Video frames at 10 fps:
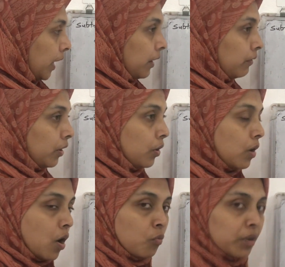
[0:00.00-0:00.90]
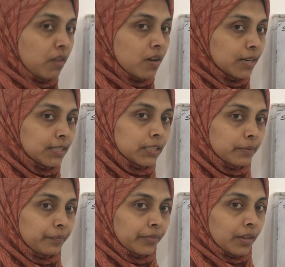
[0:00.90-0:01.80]
10 we know how many ones?
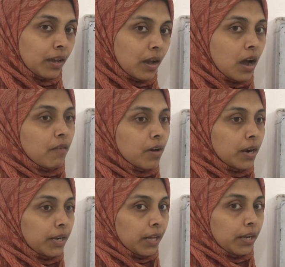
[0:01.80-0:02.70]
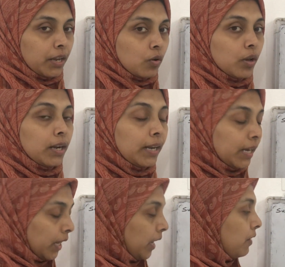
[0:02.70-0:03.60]
1 10 equals
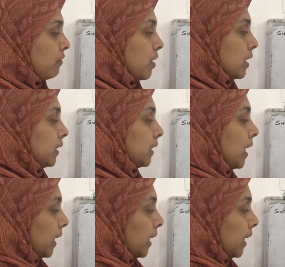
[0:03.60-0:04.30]
10 ones.